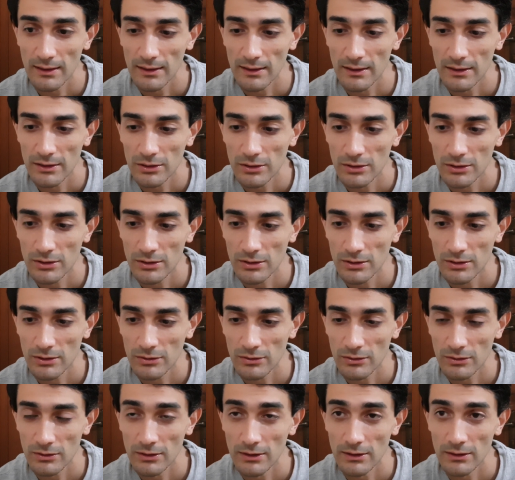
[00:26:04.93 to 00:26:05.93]

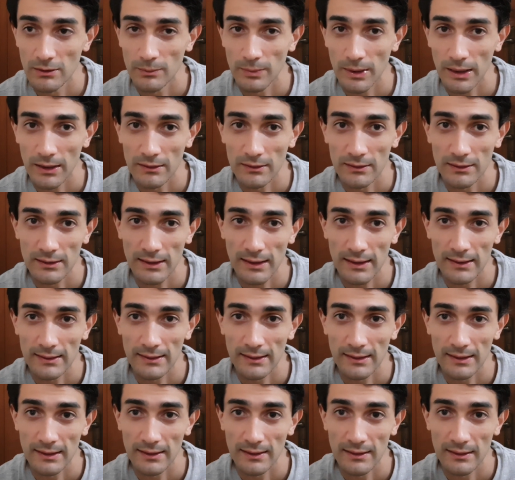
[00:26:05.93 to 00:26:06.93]
sure about
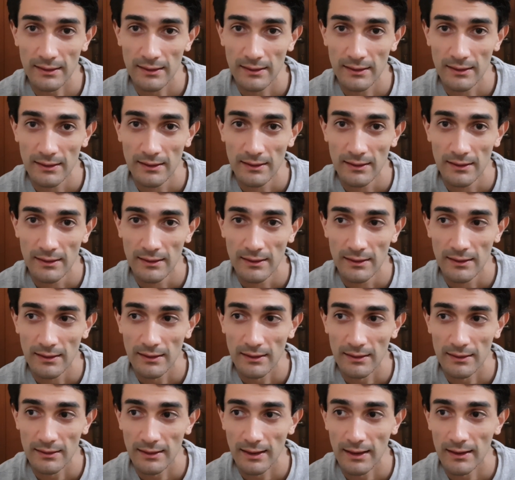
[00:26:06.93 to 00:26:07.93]
getting
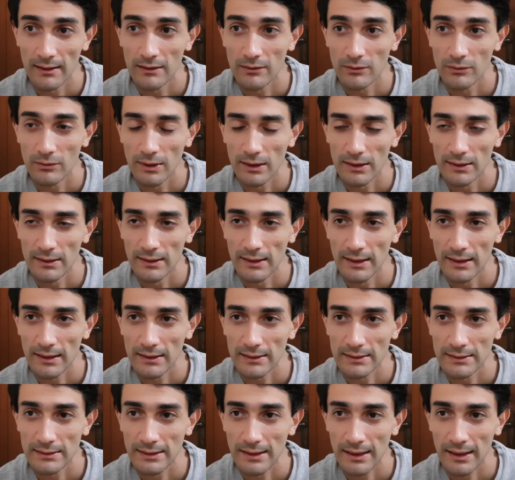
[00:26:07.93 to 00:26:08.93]
another one
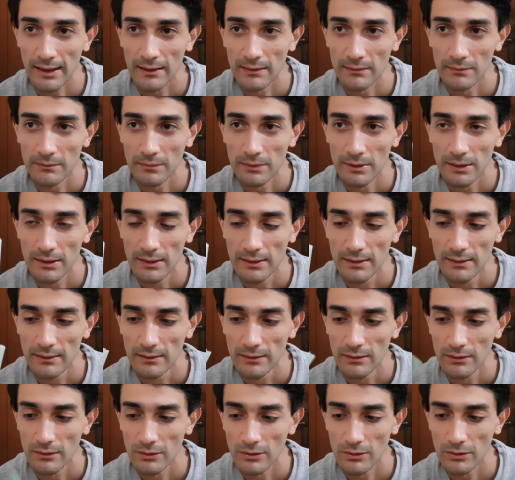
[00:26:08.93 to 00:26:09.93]
next time,
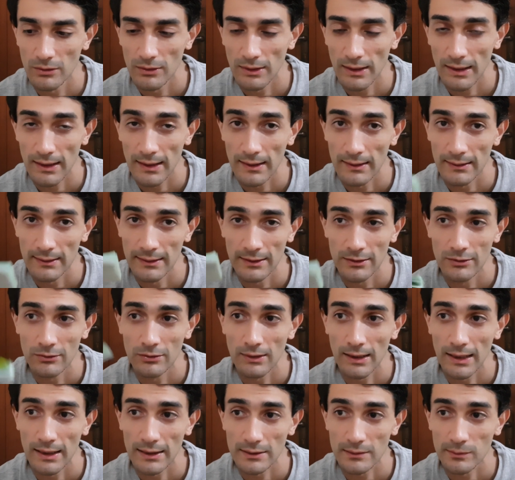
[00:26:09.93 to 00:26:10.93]
or I need to
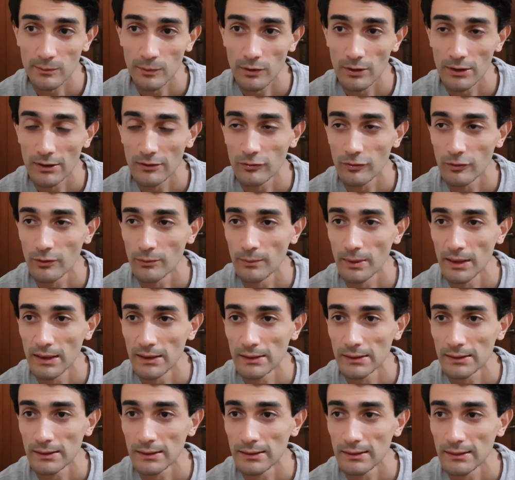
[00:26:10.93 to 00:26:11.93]
ask more
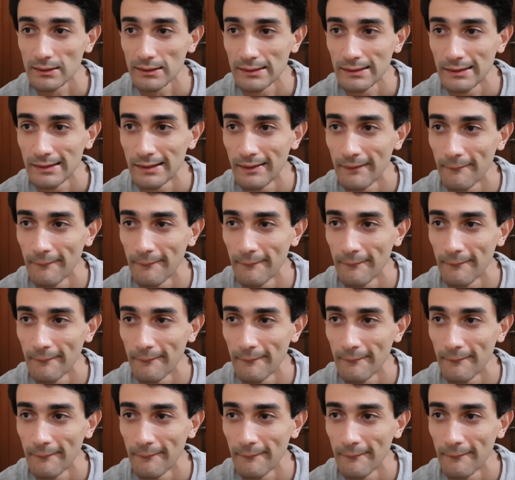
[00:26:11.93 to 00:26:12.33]
information.